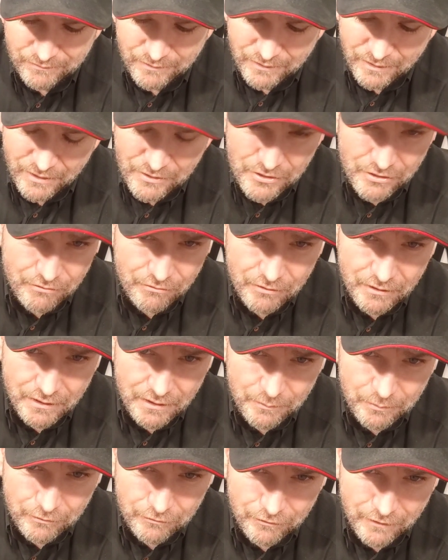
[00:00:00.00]
unless you're
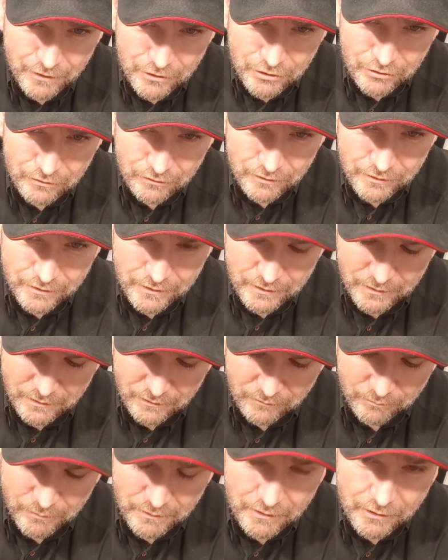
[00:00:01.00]
really professional and you
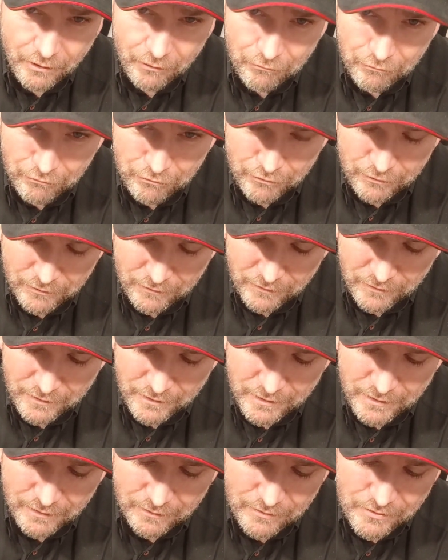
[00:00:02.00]
can be confident that
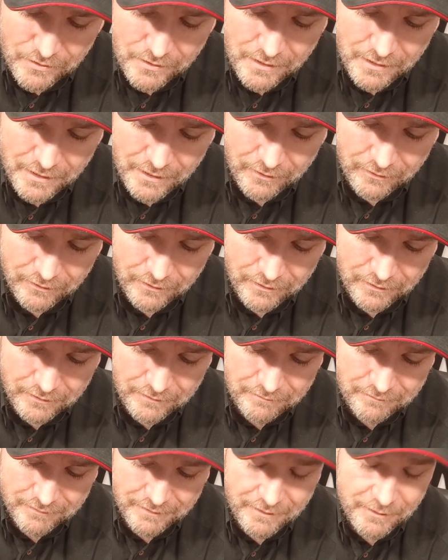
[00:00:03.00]
you're going to stick it on
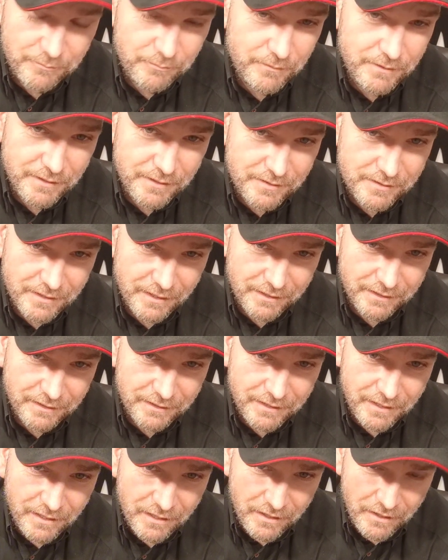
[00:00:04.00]

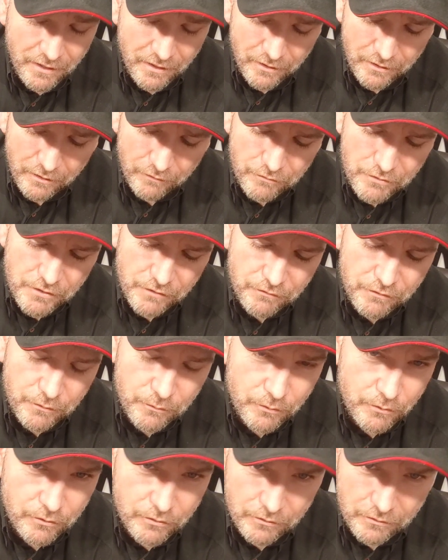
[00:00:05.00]
exactly. Obviously, if
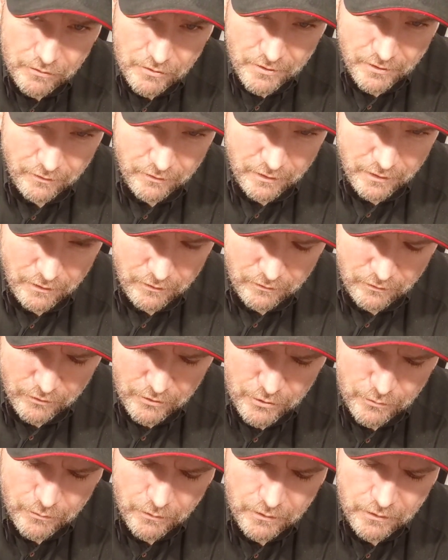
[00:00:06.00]
you order a slightly
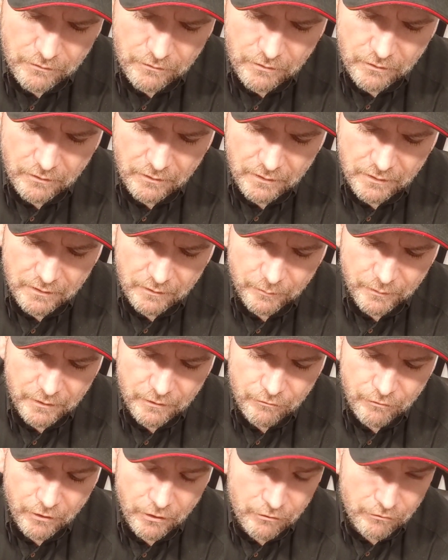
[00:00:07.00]
larger one, you've got a little bit
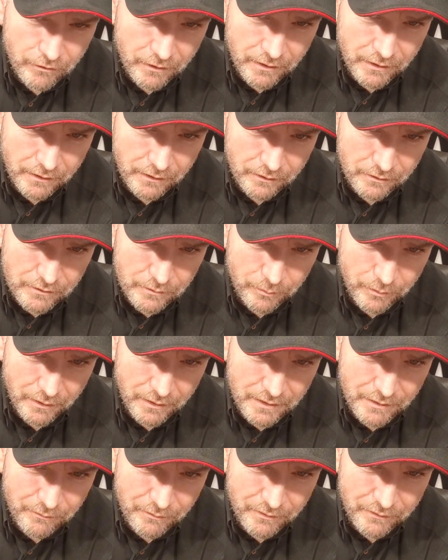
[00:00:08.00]
of overhang to
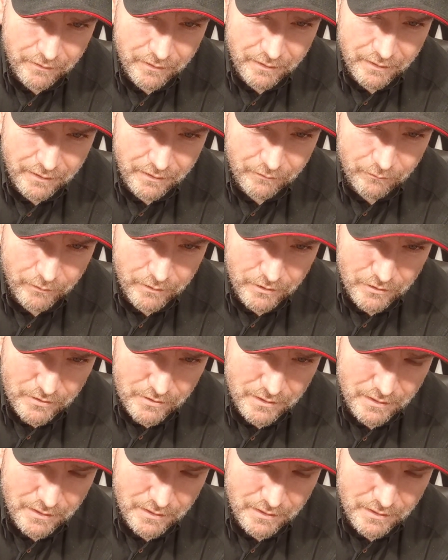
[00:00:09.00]
play with there when you're